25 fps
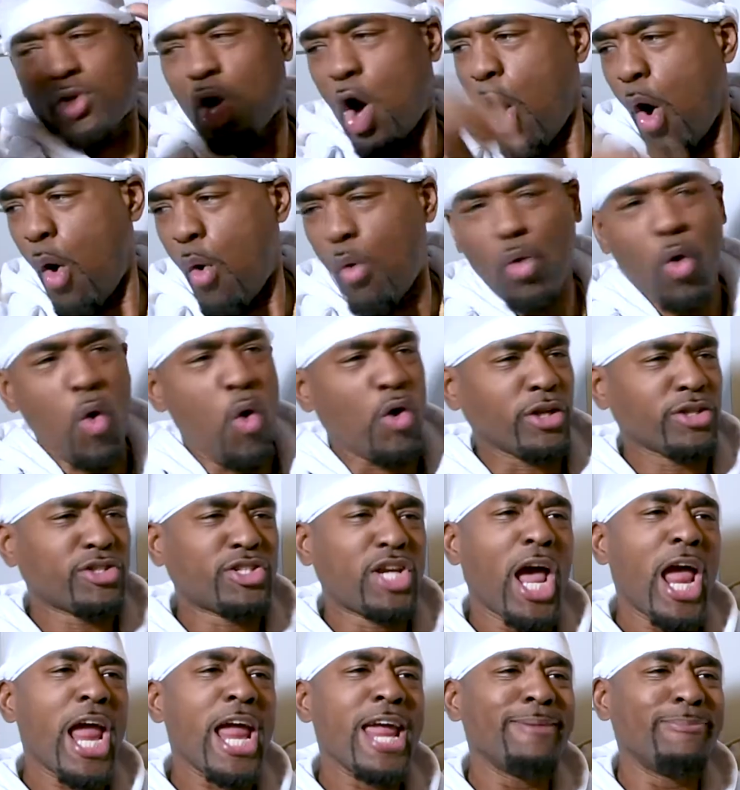coke on the
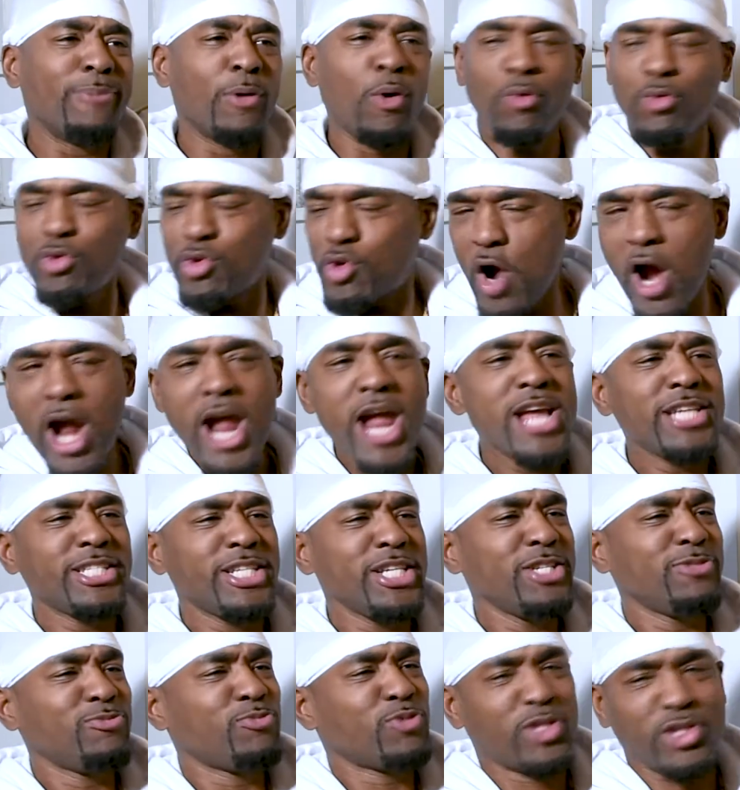table,
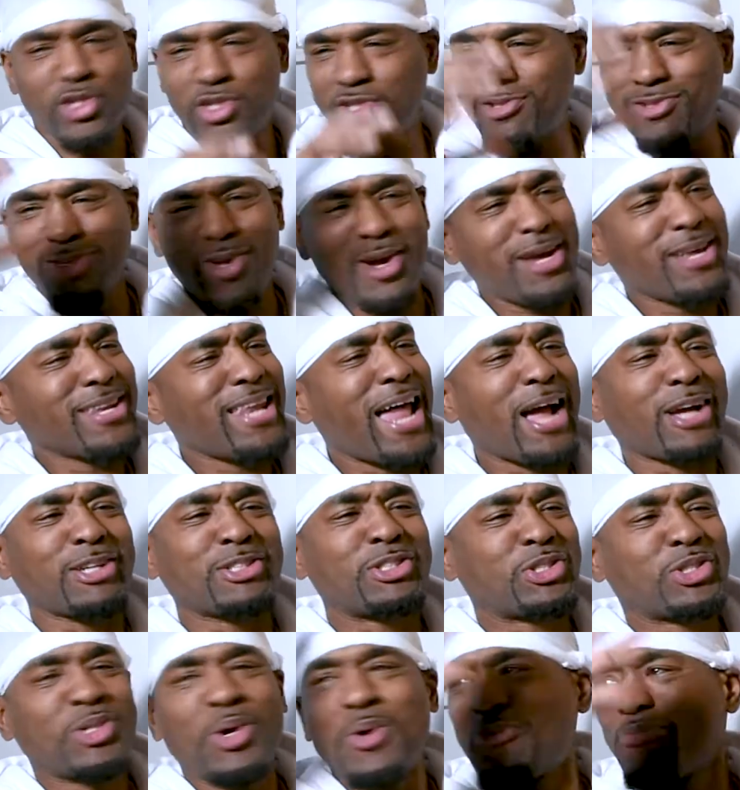crazy, looking like a
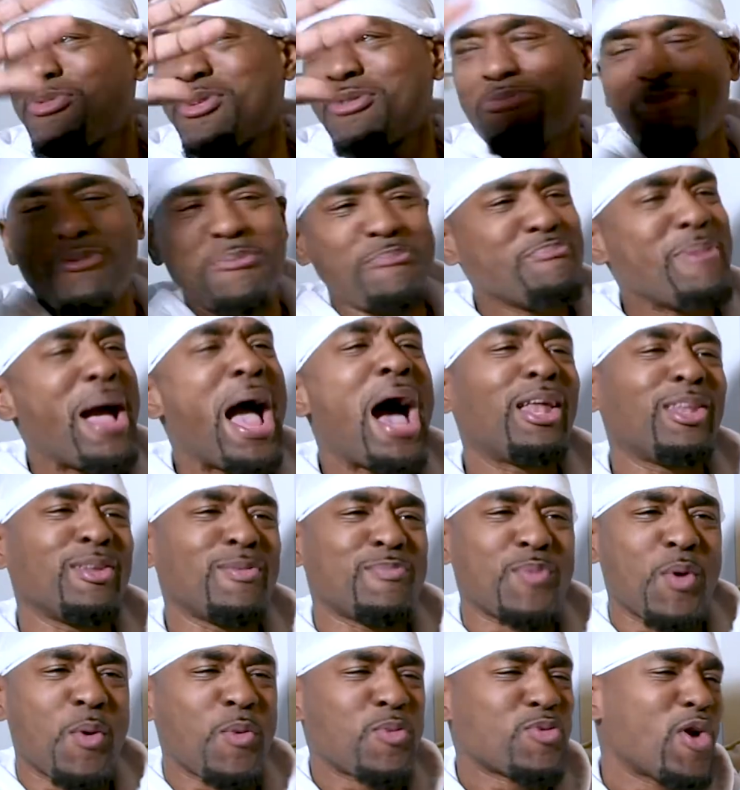surfer from
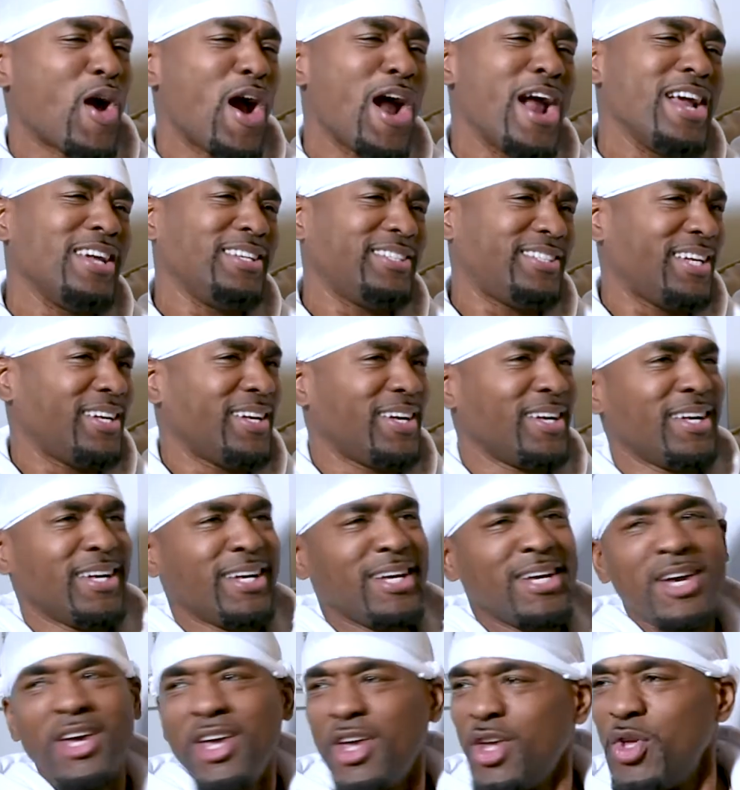Malibu, crazy
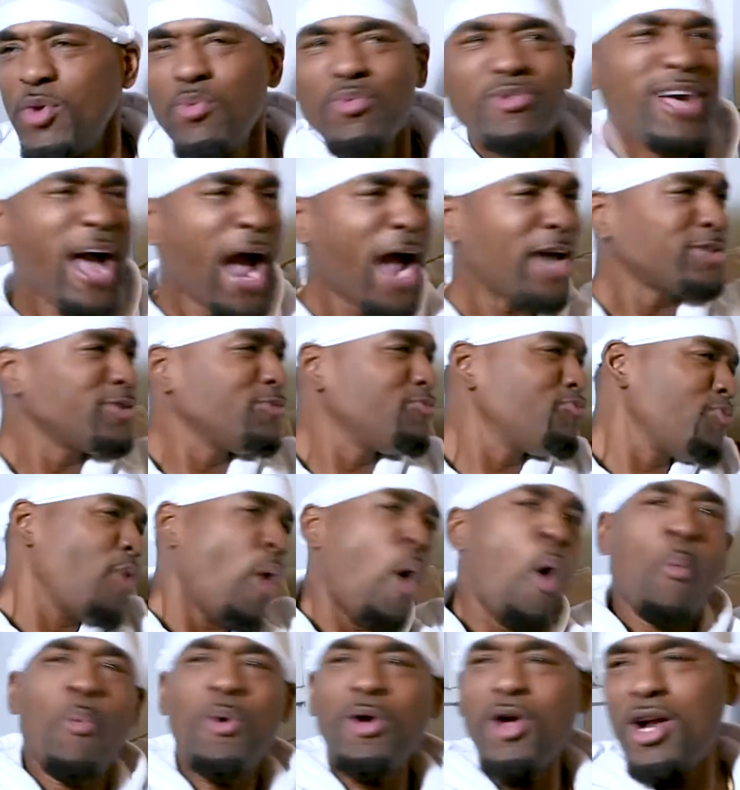you guys,
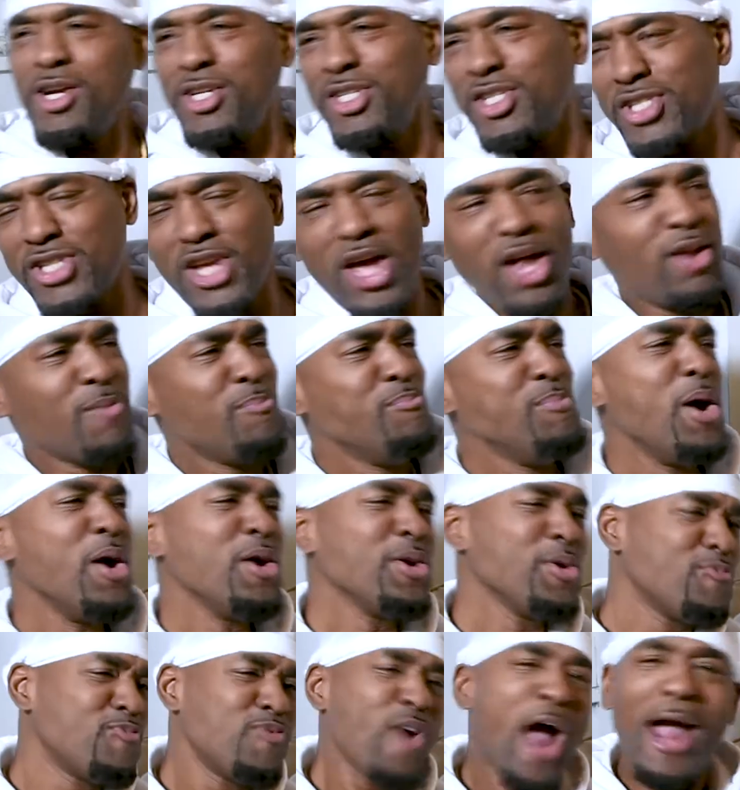we're gonna sell a
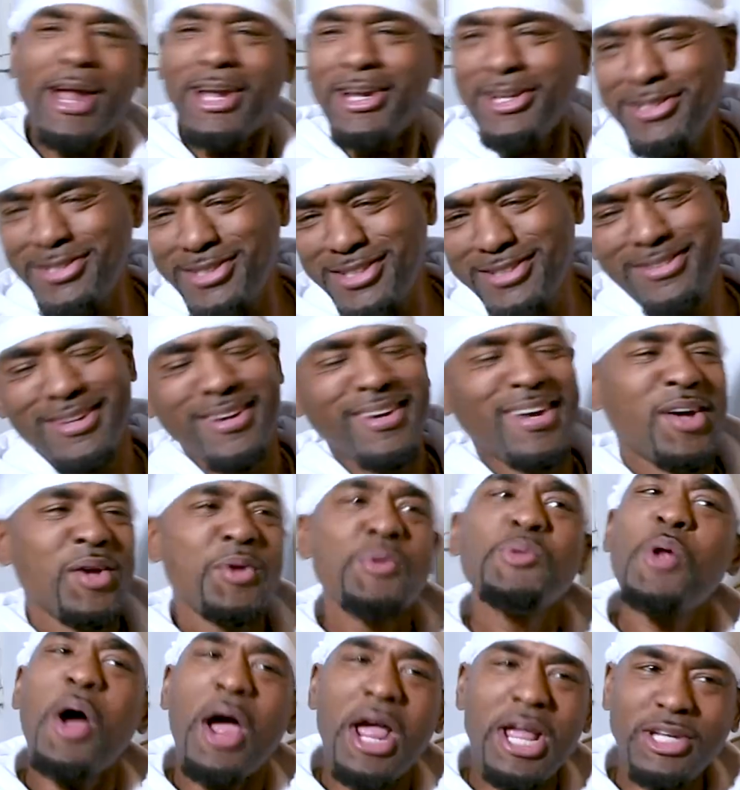million records. And,
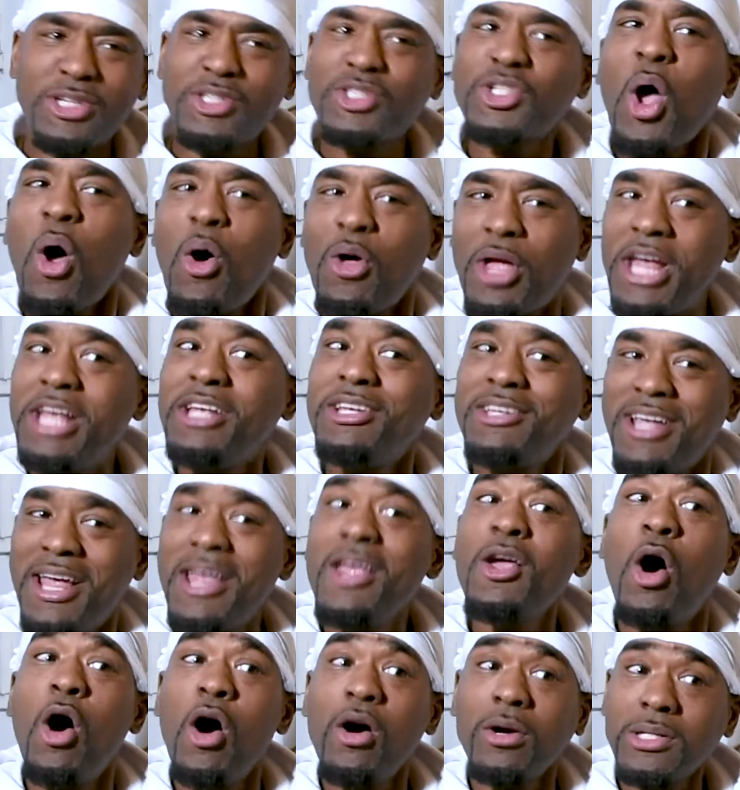you know, he saw, he,
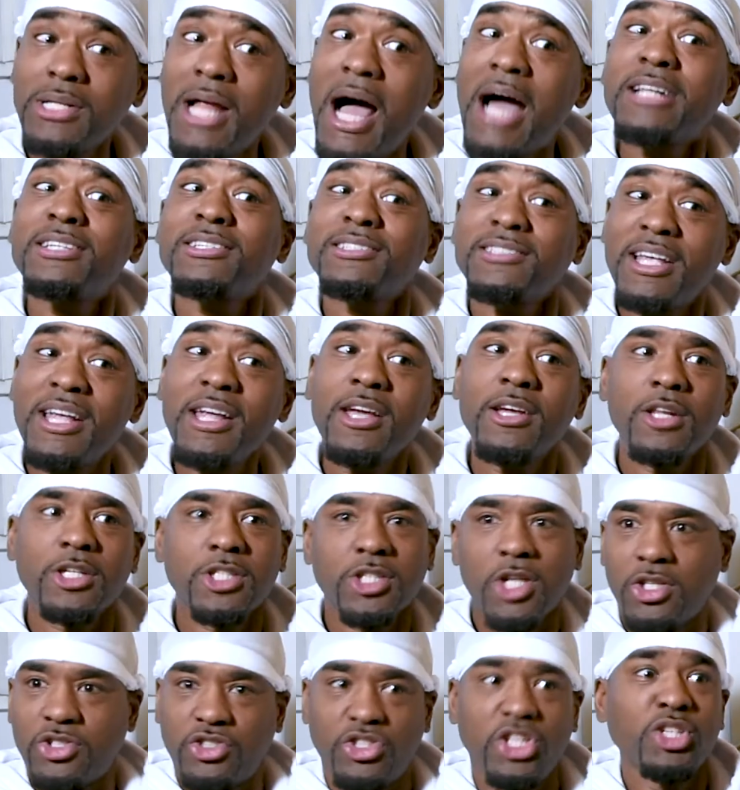he hooked, line, and sinkered us
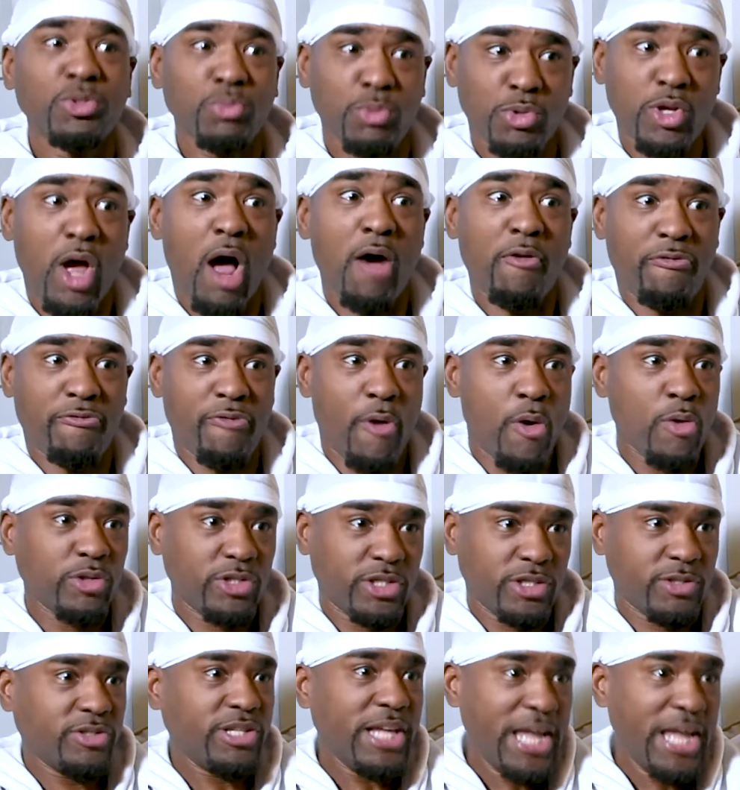because this was our first